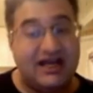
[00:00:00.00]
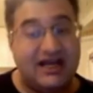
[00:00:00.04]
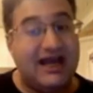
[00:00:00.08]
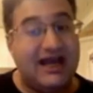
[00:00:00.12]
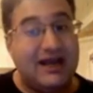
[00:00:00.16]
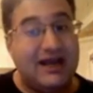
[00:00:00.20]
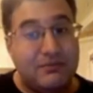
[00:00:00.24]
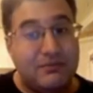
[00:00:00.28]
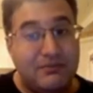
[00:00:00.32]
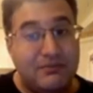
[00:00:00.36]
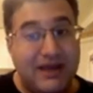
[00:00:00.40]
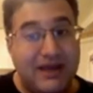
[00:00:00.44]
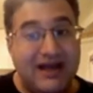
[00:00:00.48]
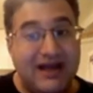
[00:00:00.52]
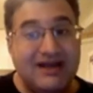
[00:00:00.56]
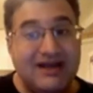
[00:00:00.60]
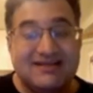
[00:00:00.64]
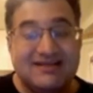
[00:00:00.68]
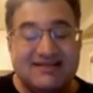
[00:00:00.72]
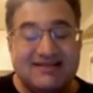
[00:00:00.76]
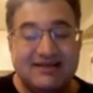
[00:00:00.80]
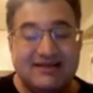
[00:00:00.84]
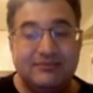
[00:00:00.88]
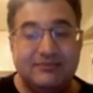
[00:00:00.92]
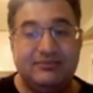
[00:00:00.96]
and men
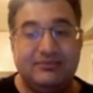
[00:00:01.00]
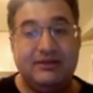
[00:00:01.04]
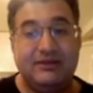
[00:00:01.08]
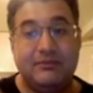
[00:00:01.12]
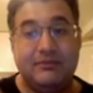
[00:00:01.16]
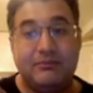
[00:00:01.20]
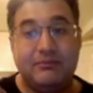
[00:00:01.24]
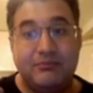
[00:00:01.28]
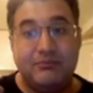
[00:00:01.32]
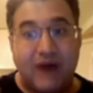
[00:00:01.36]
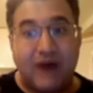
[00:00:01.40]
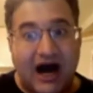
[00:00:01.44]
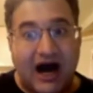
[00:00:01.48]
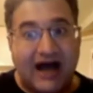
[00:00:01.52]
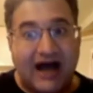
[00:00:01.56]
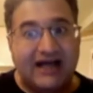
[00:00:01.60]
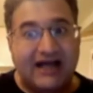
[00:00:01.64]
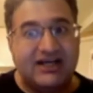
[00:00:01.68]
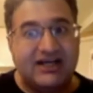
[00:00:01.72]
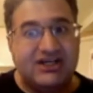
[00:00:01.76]
simply buy